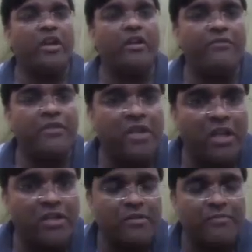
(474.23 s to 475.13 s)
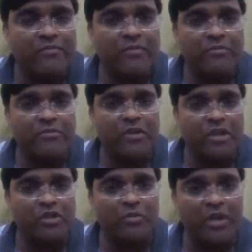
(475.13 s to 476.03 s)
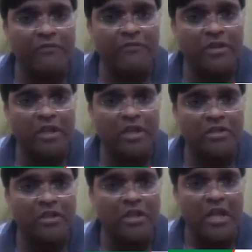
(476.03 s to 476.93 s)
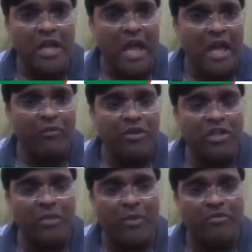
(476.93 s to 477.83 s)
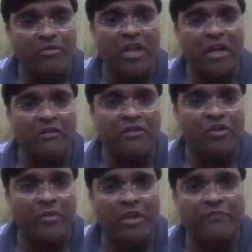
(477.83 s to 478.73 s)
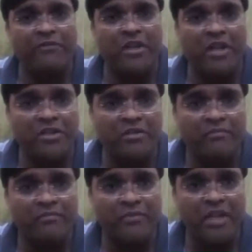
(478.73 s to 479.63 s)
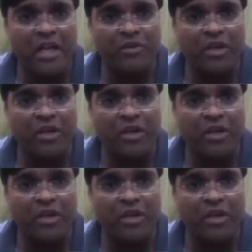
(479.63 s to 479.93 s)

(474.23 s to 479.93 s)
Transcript: First thing you have to do is you have to get the domain of integration. You have to get the domain of integration.